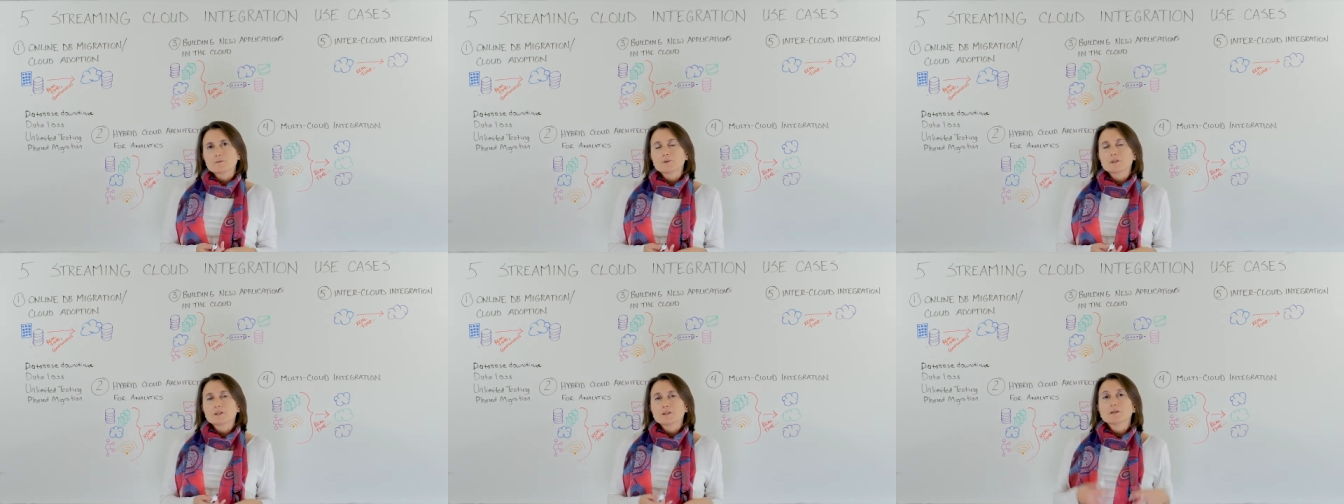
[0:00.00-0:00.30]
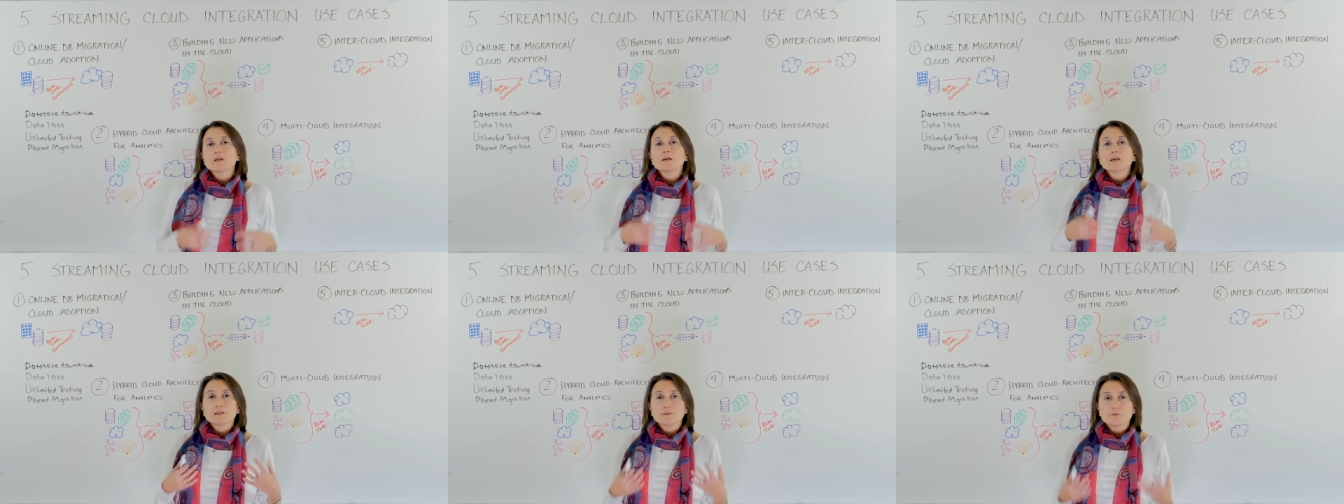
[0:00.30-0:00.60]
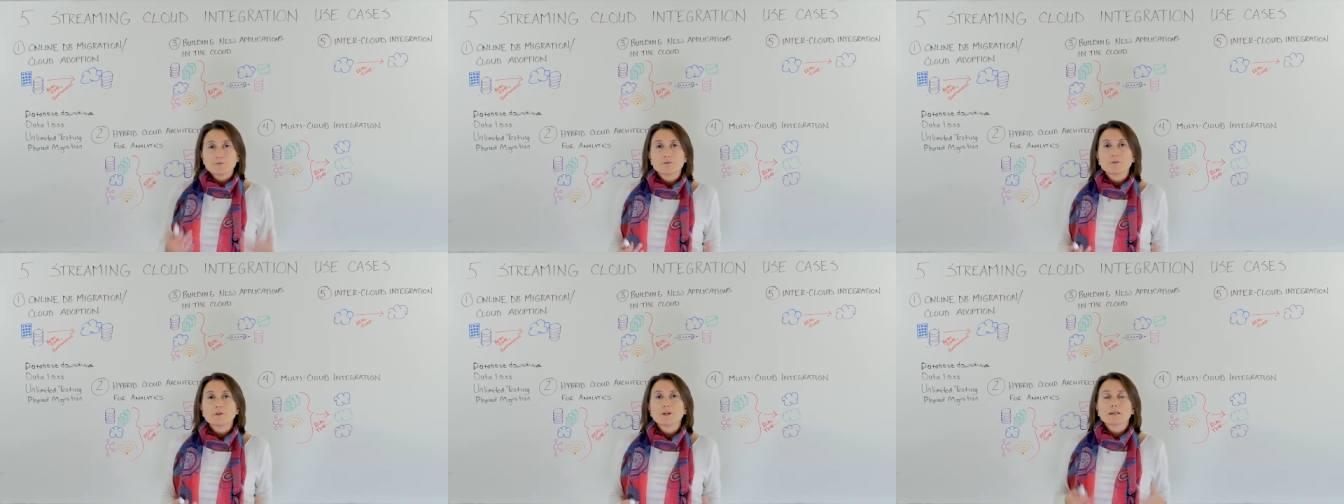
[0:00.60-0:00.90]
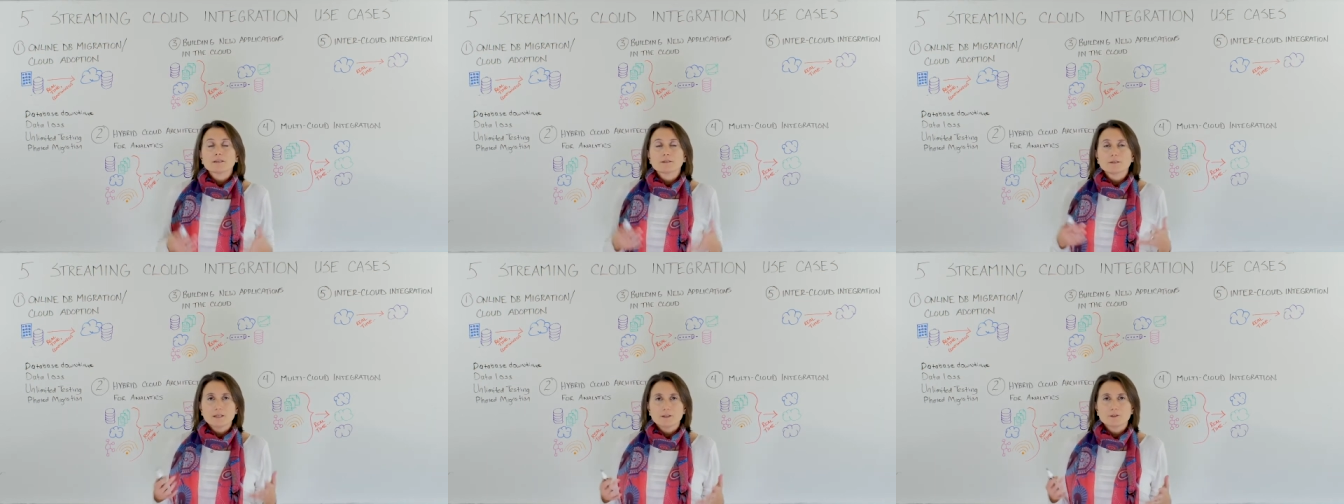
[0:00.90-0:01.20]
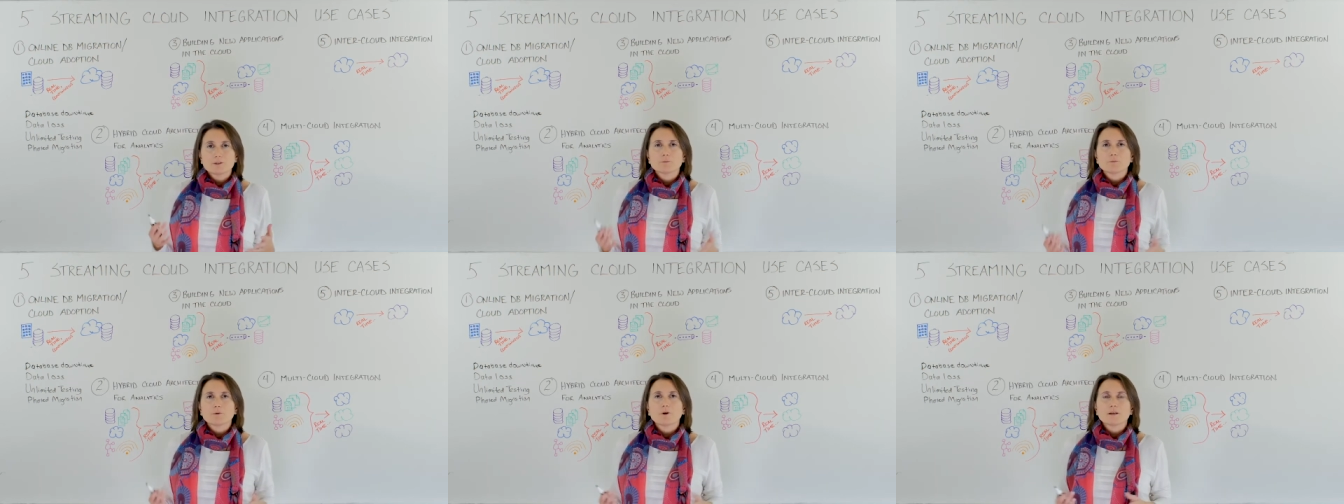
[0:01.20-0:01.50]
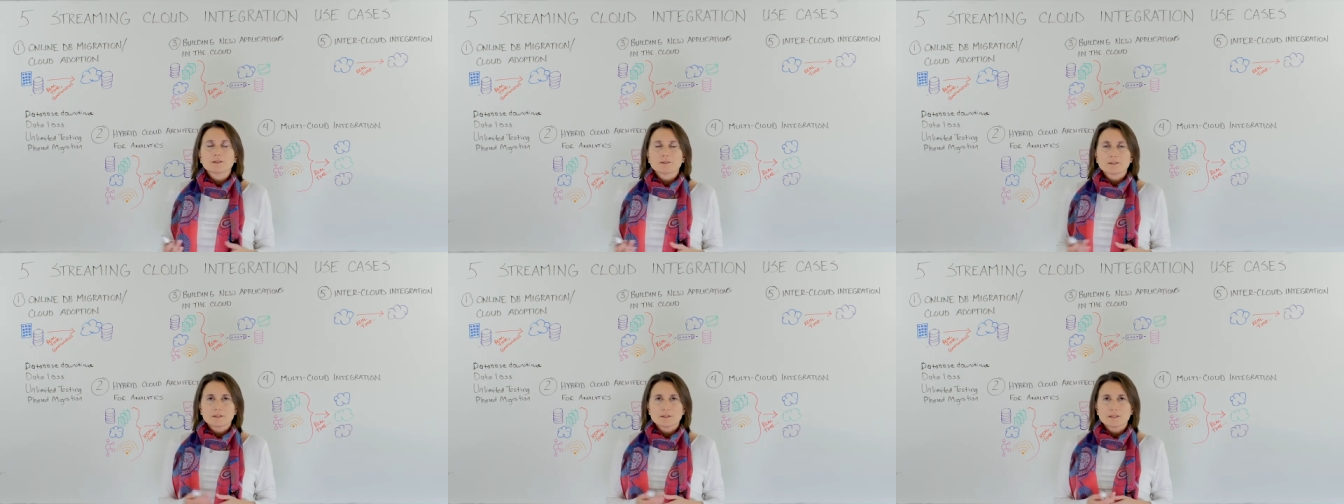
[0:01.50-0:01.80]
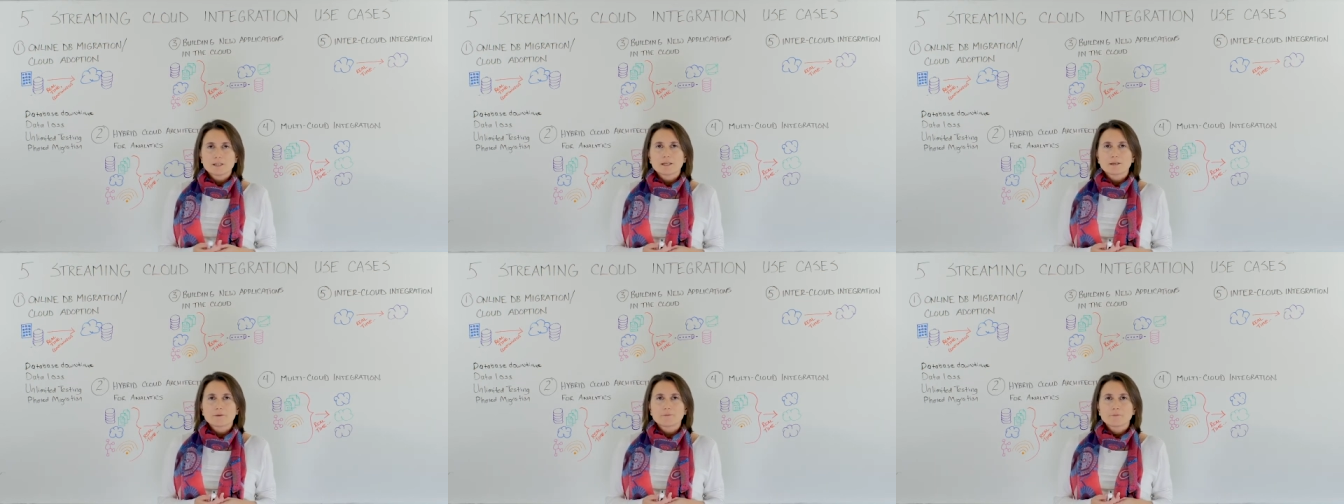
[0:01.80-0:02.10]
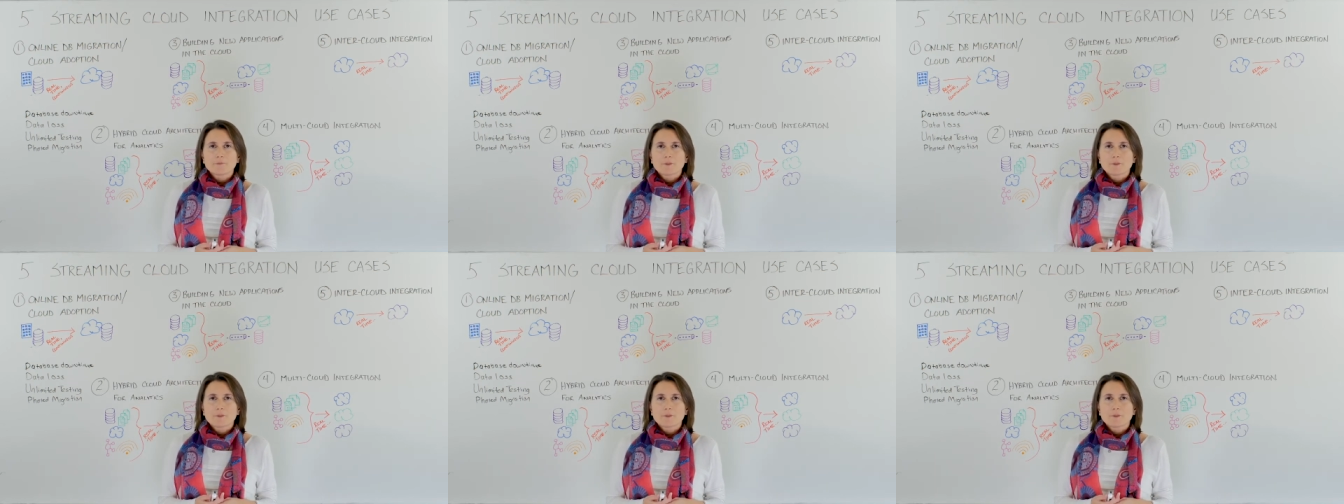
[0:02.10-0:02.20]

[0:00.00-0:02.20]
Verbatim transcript: with in-flight data processing.